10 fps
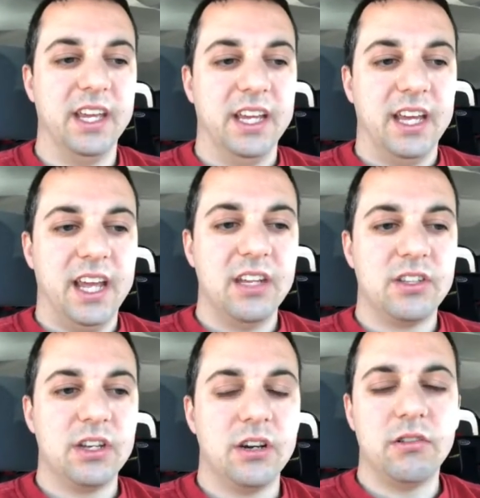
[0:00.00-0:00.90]
And
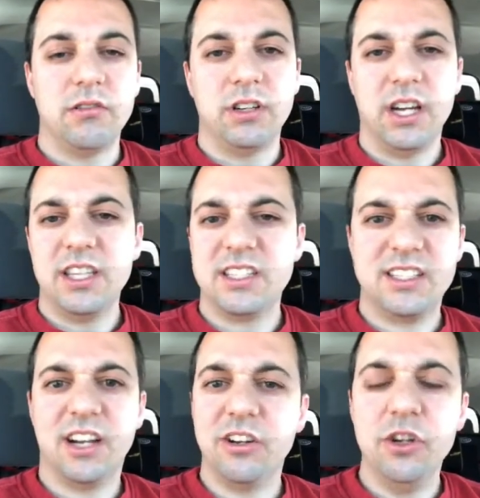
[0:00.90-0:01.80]
so this is
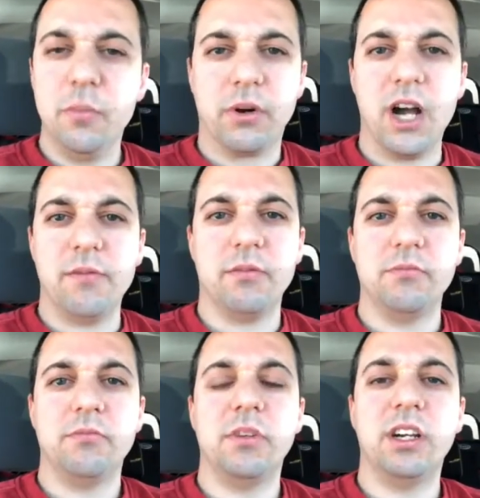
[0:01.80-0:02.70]
not a new
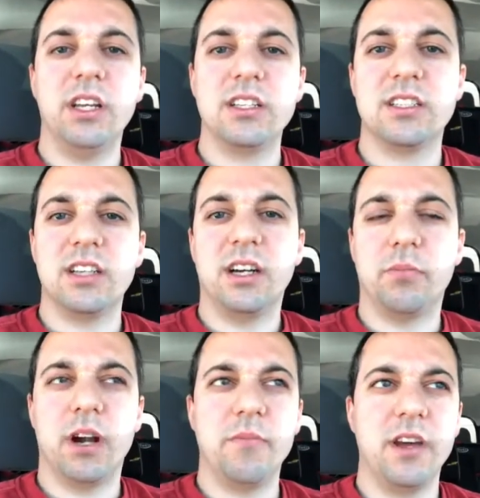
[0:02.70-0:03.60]
problem, but it is a
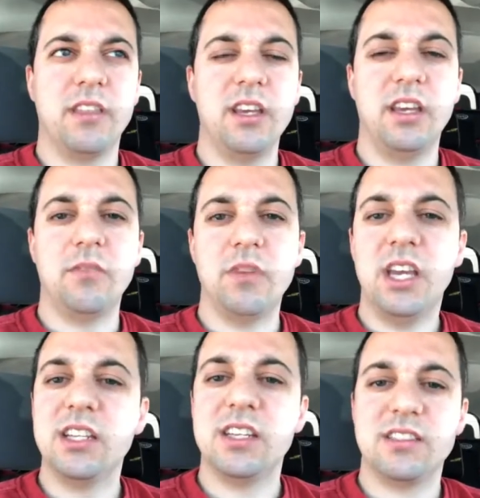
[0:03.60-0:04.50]
problem I think can
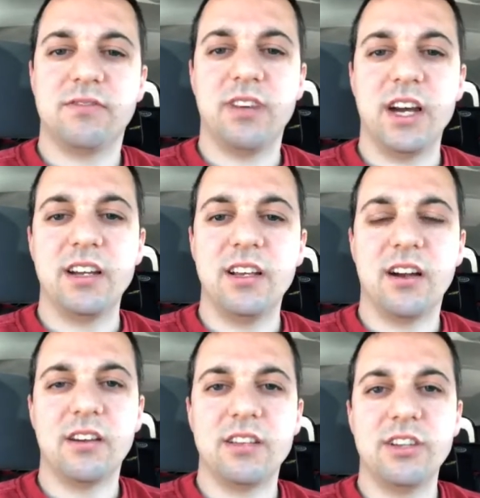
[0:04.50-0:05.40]
be intensified in
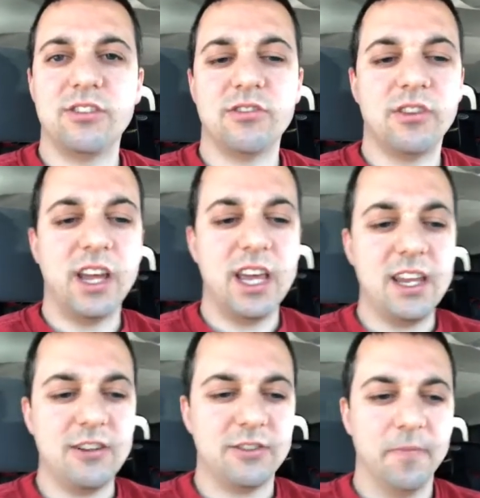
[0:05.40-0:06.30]
our digital
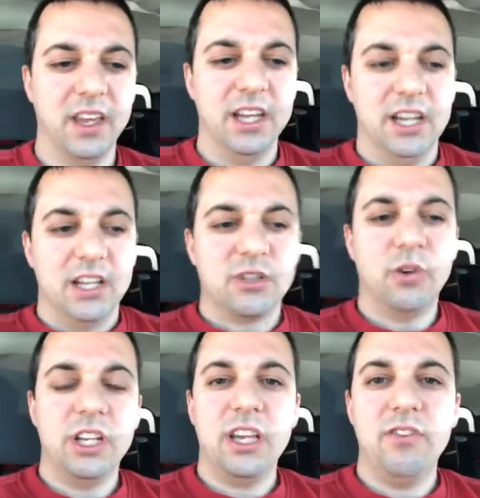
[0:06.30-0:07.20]
age. So I
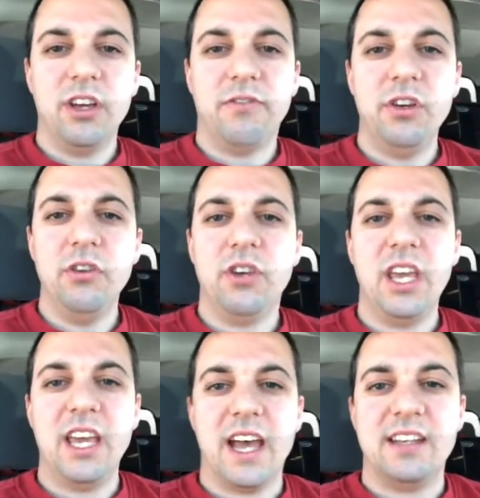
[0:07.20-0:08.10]
want to give you a few
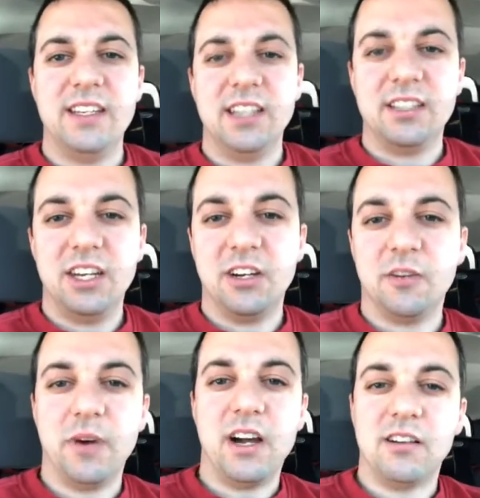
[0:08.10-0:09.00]
key ideas here
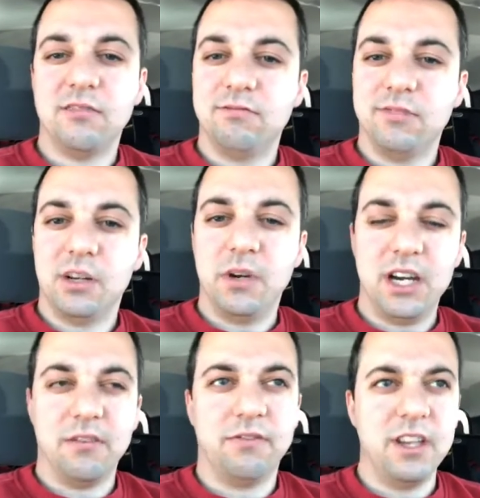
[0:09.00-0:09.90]
about
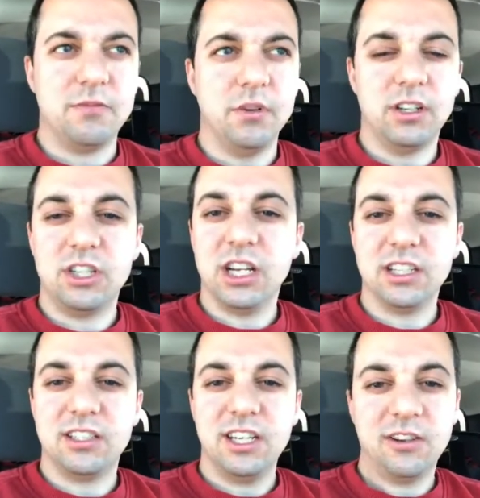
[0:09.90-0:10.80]
Facebook
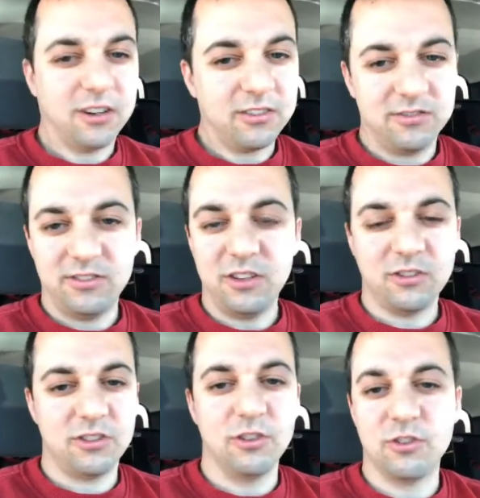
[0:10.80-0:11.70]
jealousy, or
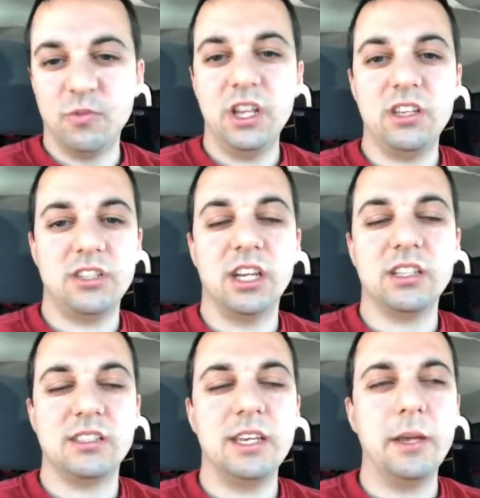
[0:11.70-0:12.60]
social media
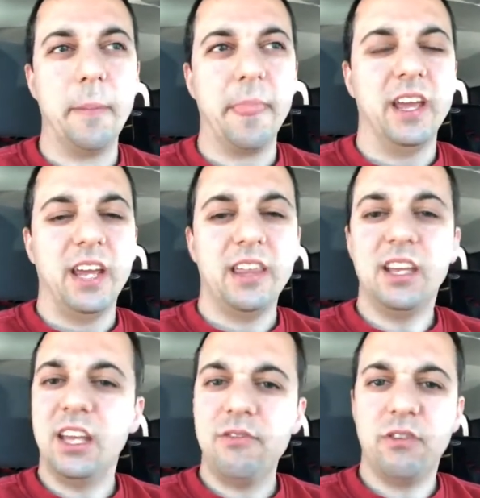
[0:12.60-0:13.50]
jealousy, and
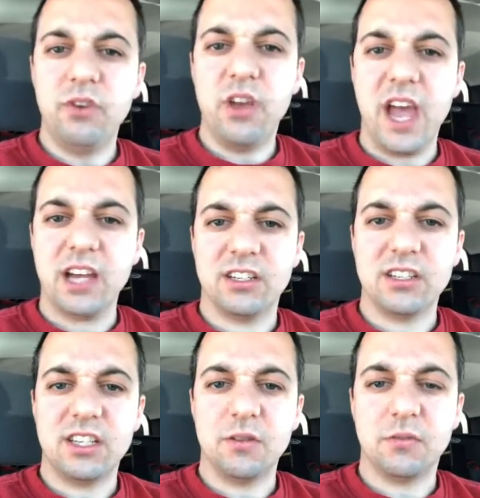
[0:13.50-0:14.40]
then give you a few action
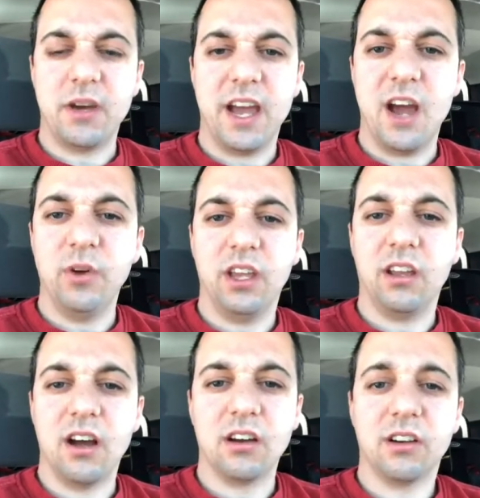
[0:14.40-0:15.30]
steps about how we can
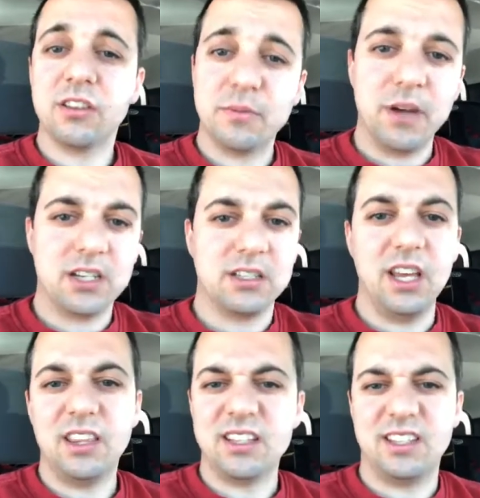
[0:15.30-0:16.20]
conquer it,
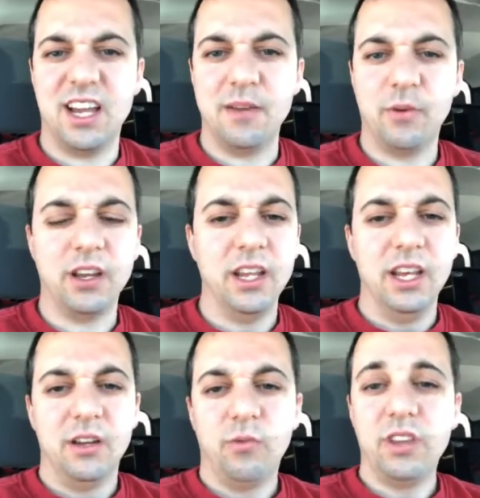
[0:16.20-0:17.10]
especially at this time
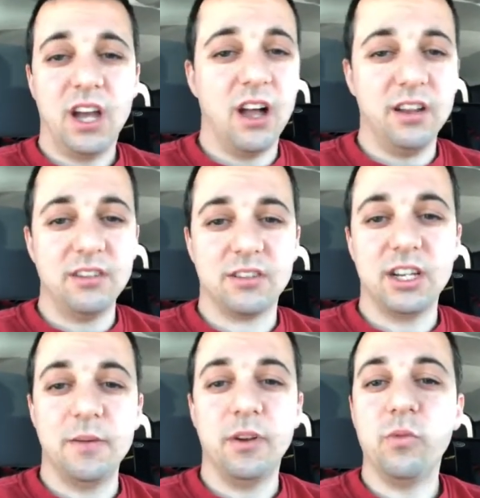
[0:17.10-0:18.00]
when the holidays are
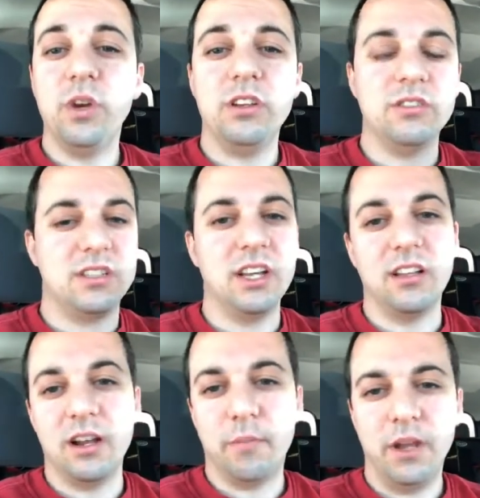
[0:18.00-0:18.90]
coming, and we do see a
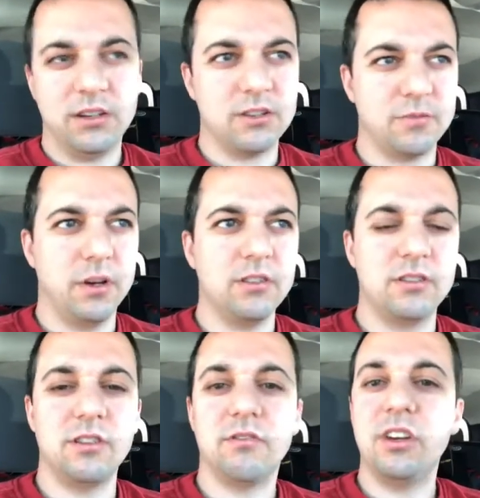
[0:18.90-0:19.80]
lot of pictures
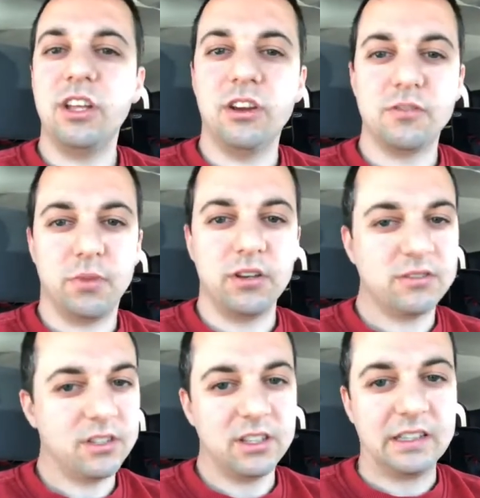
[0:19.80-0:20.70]
posted or videos
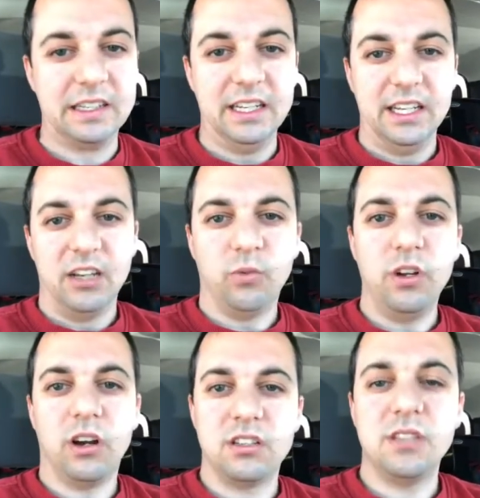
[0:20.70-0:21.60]
posted, and
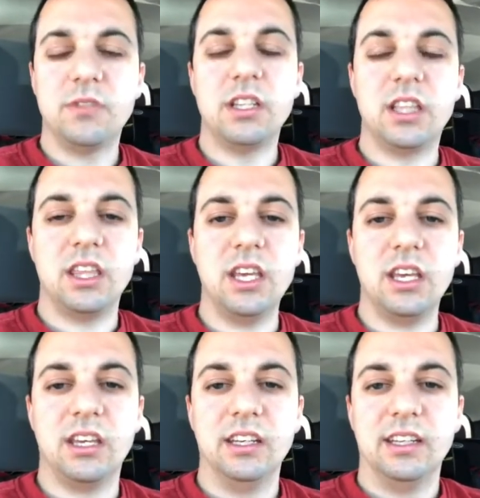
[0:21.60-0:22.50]
we are tempted to
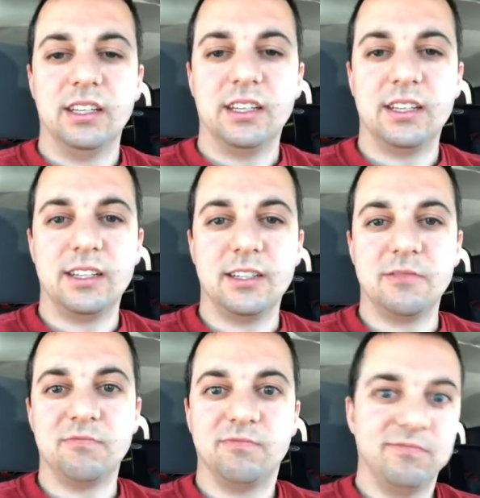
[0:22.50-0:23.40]
think,
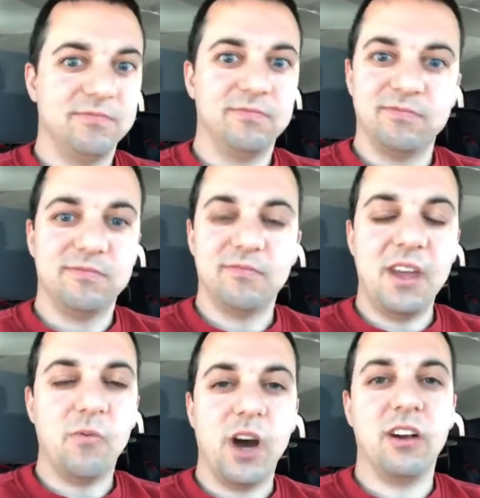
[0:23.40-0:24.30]
man,
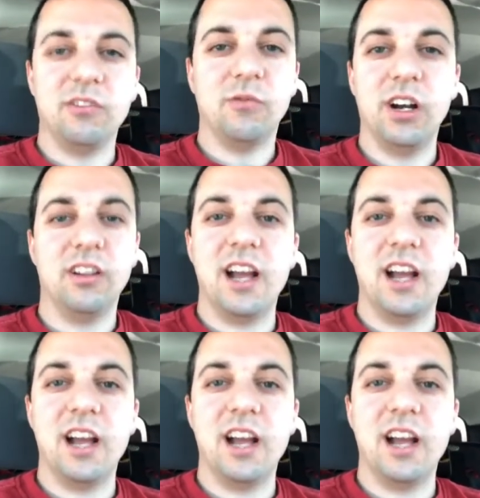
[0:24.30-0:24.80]
why don't I